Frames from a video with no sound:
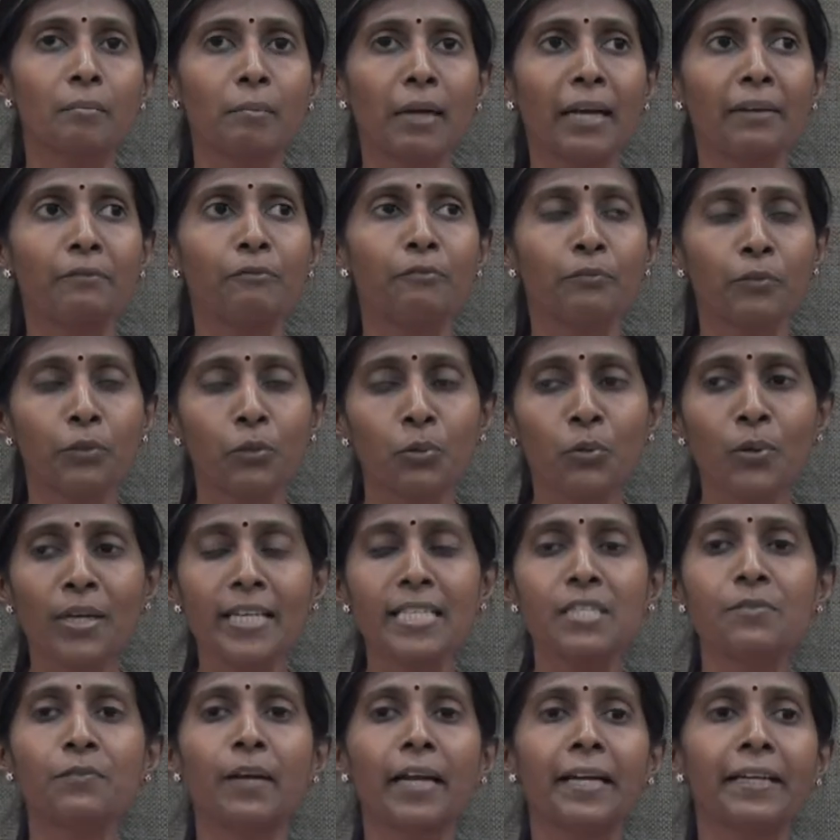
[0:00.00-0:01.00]
my view
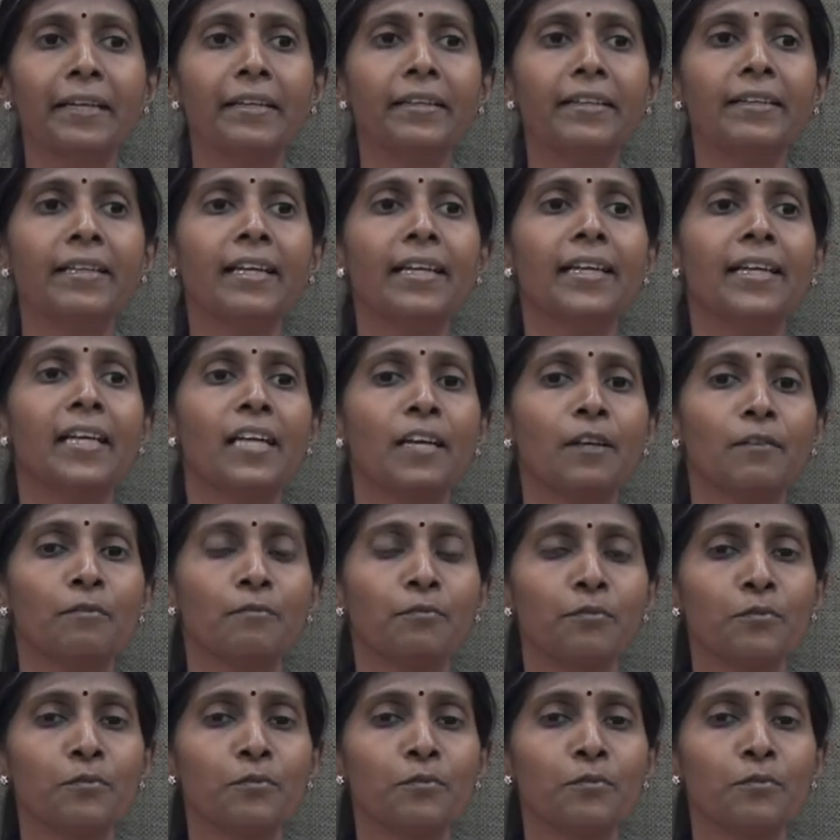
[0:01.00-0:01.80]
has widened and I have